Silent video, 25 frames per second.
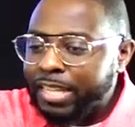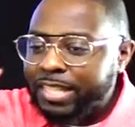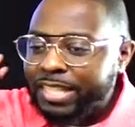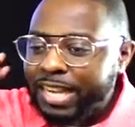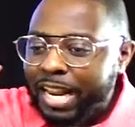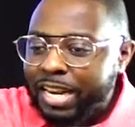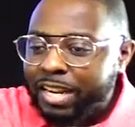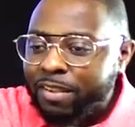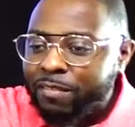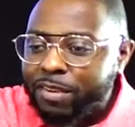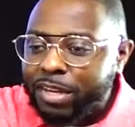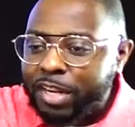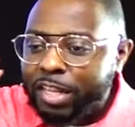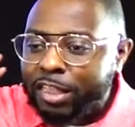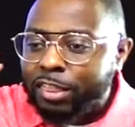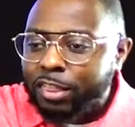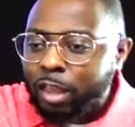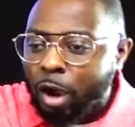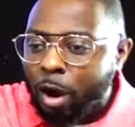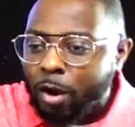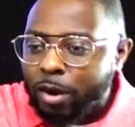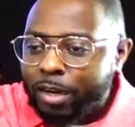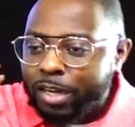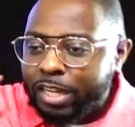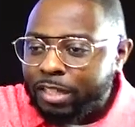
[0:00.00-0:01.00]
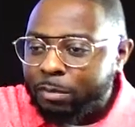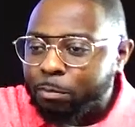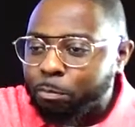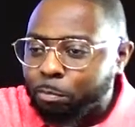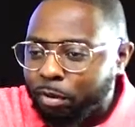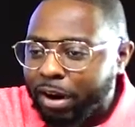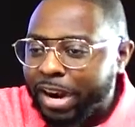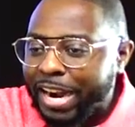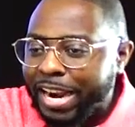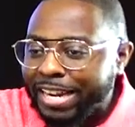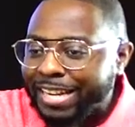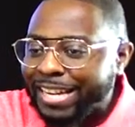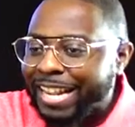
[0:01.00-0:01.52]
It's not even a thought in his
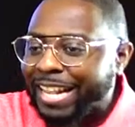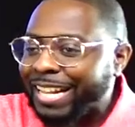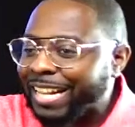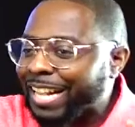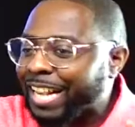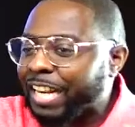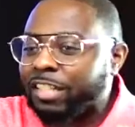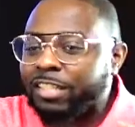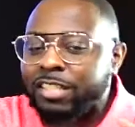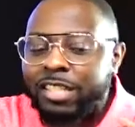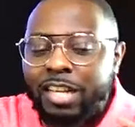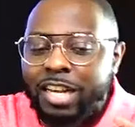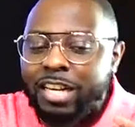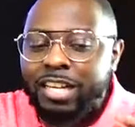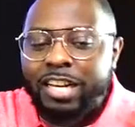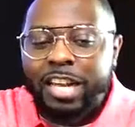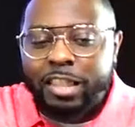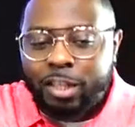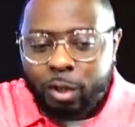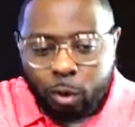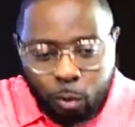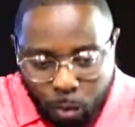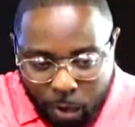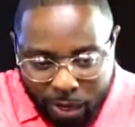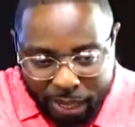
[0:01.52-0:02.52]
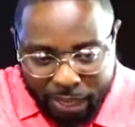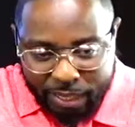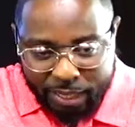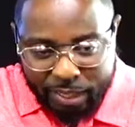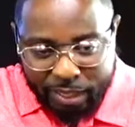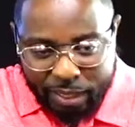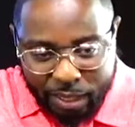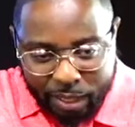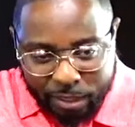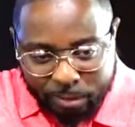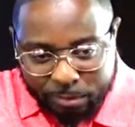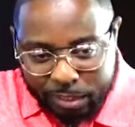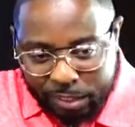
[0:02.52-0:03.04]
brain that there's another way.
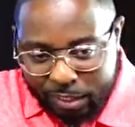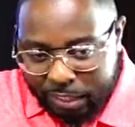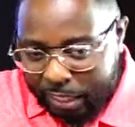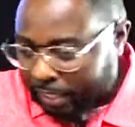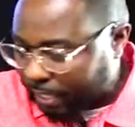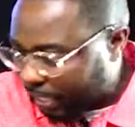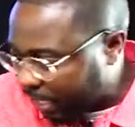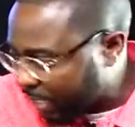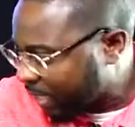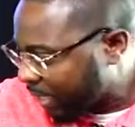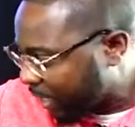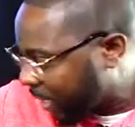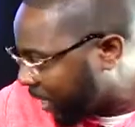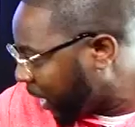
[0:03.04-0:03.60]
You know what I'm saying? Like, this is